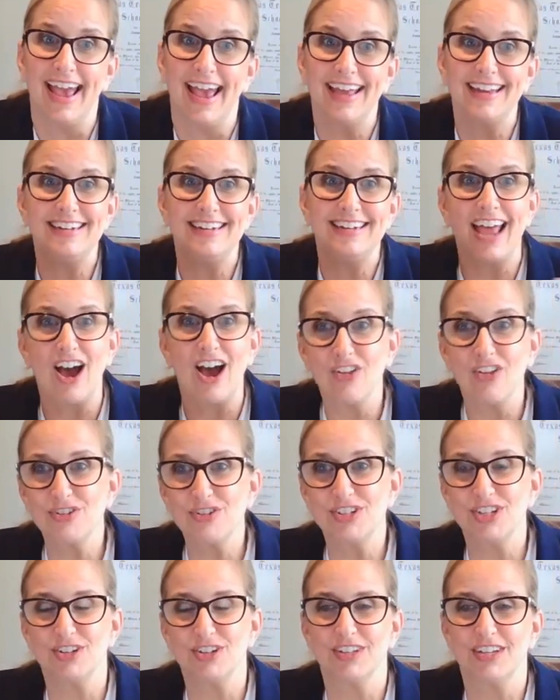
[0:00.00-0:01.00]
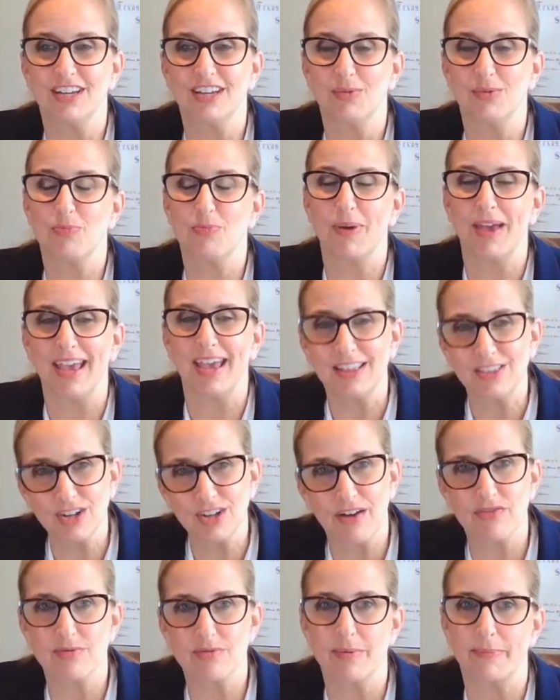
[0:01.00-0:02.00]
And now they're dealing with paying the
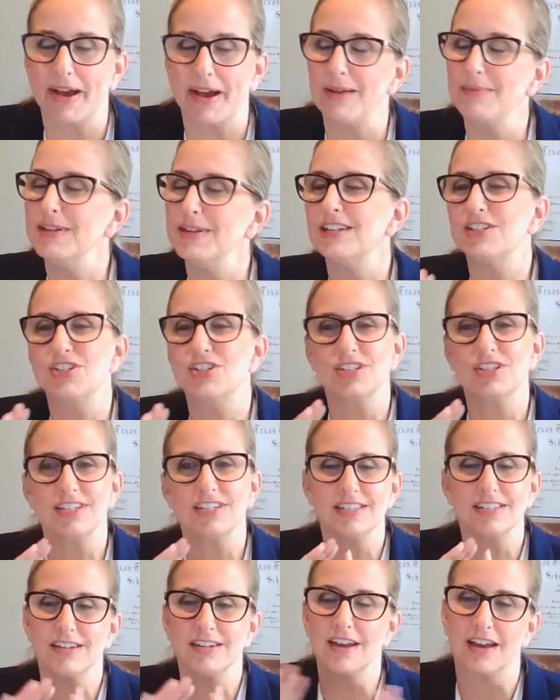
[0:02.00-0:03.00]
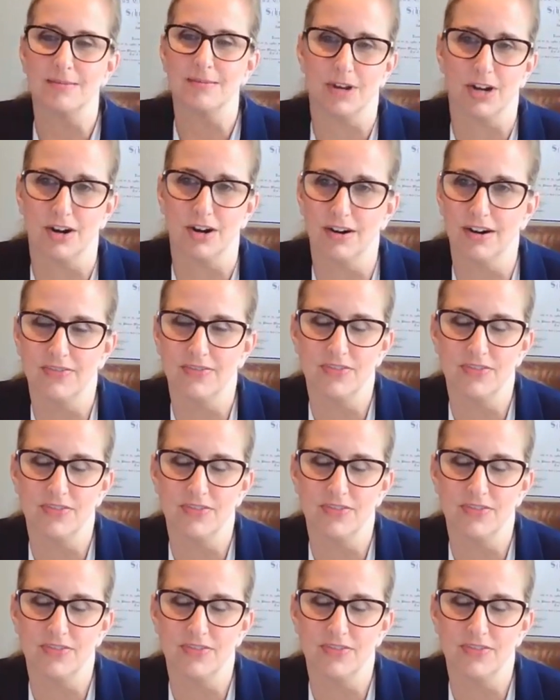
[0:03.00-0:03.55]
government back. I mean, it's a nightmare.